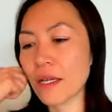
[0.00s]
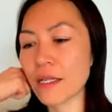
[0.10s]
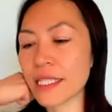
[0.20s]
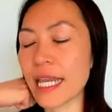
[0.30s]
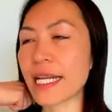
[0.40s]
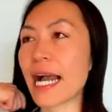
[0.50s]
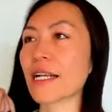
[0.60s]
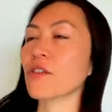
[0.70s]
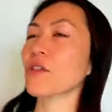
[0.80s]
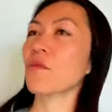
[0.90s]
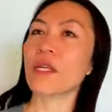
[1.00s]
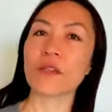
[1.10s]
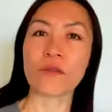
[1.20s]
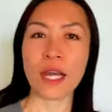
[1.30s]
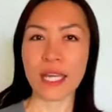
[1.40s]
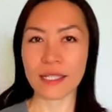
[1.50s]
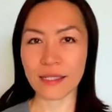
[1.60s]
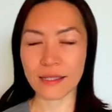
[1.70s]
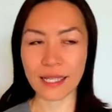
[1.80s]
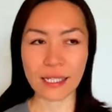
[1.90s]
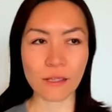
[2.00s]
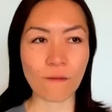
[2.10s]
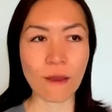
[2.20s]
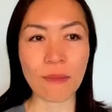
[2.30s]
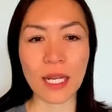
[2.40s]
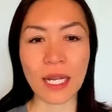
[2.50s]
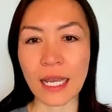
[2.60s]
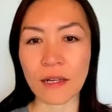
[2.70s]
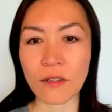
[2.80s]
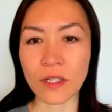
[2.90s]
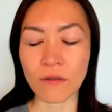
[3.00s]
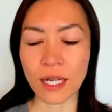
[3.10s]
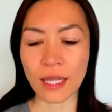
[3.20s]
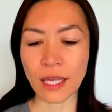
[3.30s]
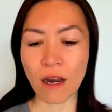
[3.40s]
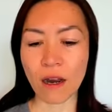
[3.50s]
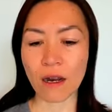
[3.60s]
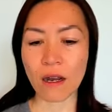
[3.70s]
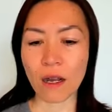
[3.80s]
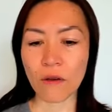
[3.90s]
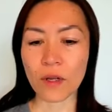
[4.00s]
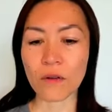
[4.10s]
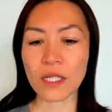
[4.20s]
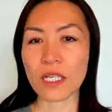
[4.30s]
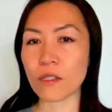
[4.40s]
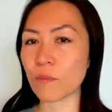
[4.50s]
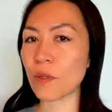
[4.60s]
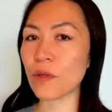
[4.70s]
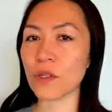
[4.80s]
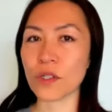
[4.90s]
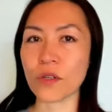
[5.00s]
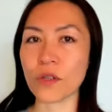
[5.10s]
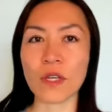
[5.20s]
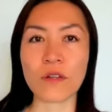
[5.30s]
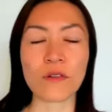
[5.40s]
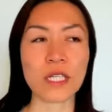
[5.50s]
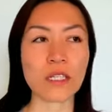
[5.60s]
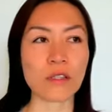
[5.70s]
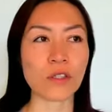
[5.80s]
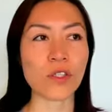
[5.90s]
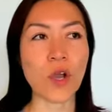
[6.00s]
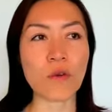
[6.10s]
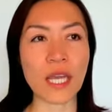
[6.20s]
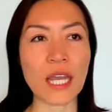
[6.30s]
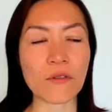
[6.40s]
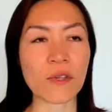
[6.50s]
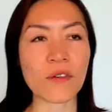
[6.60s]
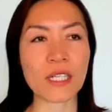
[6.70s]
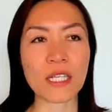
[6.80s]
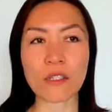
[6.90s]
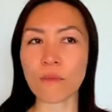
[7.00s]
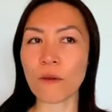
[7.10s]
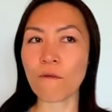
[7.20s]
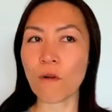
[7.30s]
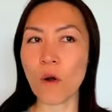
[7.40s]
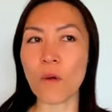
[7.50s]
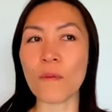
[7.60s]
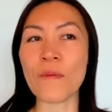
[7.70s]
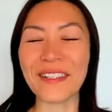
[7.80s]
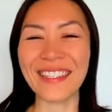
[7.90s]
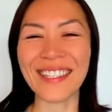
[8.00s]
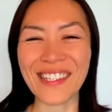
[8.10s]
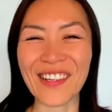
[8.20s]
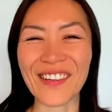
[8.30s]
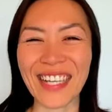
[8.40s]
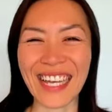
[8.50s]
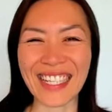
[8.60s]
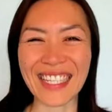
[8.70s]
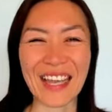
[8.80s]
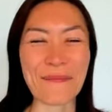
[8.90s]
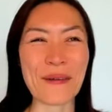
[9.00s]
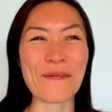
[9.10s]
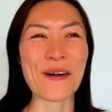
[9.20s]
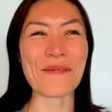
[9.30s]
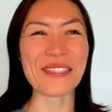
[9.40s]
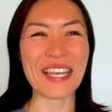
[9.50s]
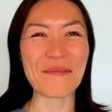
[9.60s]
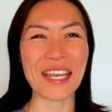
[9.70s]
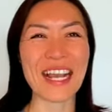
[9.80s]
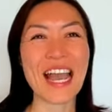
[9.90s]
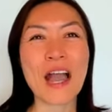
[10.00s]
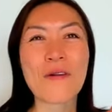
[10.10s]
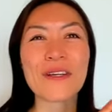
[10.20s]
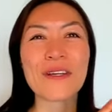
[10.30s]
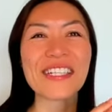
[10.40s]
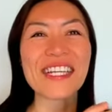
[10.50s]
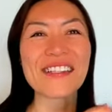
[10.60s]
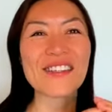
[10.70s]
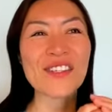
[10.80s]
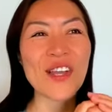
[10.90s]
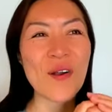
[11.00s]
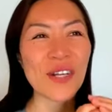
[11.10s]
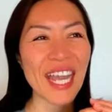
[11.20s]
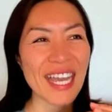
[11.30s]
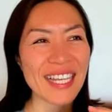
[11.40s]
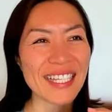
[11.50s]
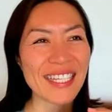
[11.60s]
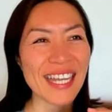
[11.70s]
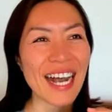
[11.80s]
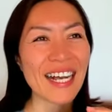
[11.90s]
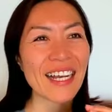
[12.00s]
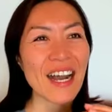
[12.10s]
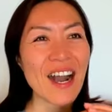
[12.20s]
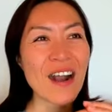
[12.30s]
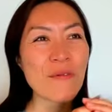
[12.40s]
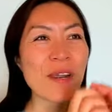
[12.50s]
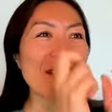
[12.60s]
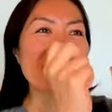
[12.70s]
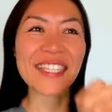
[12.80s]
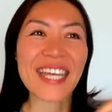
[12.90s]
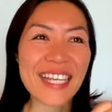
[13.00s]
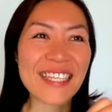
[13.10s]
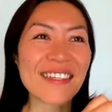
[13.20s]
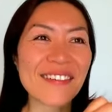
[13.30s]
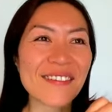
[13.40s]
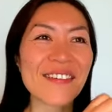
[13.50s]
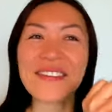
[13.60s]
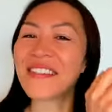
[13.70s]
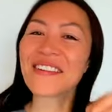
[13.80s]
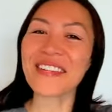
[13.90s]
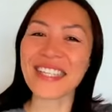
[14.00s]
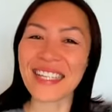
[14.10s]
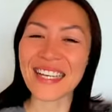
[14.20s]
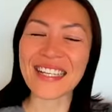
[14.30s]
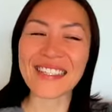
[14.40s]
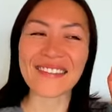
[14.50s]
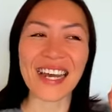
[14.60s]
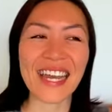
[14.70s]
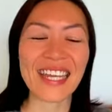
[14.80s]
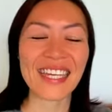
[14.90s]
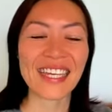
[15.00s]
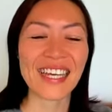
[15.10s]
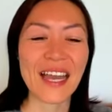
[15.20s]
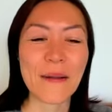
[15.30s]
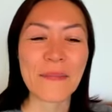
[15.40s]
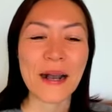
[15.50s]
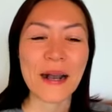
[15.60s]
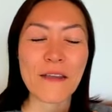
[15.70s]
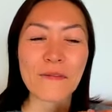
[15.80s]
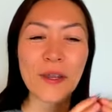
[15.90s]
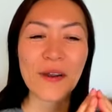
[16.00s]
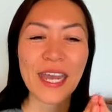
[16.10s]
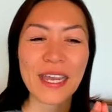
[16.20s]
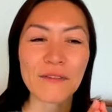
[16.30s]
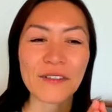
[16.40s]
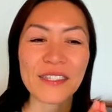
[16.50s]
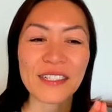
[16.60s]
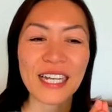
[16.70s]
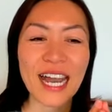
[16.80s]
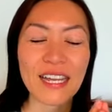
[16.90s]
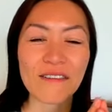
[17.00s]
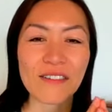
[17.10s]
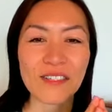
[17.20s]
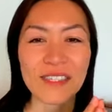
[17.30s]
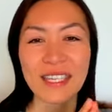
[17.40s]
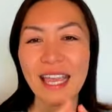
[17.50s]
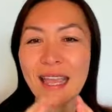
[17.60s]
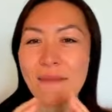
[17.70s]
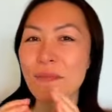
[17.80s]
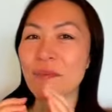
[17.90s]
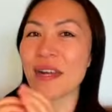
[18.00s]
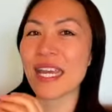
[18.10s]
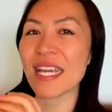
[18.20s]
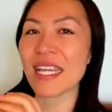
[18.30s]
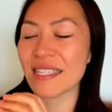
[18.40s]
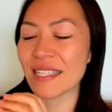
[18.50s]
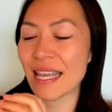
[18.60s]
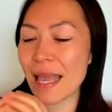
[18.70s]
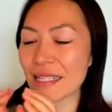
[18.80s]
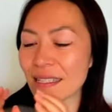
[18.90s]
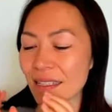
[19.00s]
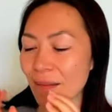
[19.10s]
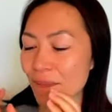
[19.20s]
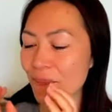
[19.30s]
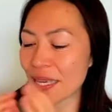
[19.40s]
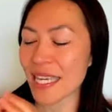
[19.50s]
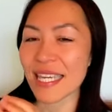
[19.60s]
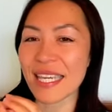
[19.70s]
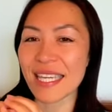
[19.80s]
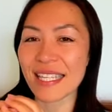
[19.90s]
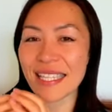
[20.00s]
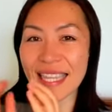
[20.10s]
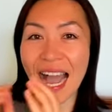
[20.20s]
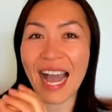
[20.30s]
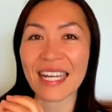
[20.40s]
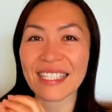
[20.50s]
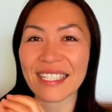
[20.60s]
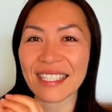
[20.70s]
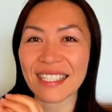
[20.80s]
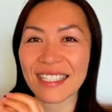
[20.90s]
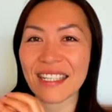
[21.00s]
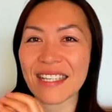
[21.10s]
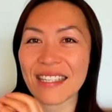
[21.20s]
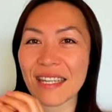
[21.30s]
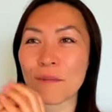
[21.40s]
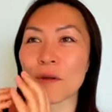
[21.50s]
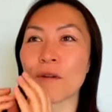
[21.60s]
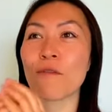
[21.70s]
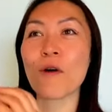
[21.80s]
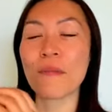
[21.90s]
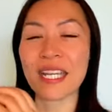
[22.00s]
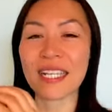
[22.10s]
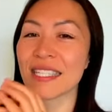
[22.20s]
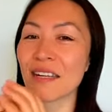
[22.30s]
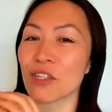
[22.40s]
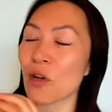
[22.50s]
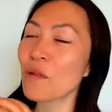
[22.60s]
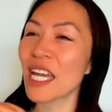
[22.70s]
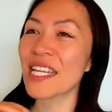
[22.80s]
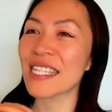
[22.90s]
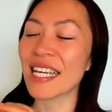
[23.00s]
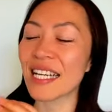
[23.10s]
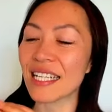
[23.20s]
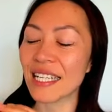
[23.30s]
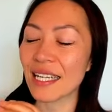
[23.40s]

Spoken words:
Take action with grace. That's a feminine energy right there. We don't need to push, or you don't need to showcase. We don't need to perform, showcase and perform, same thing. We don't need to showcase that we're this, we're doing this, right? But if we are able to kind of just embrace and just be that, instead of performing, instead of showcasing,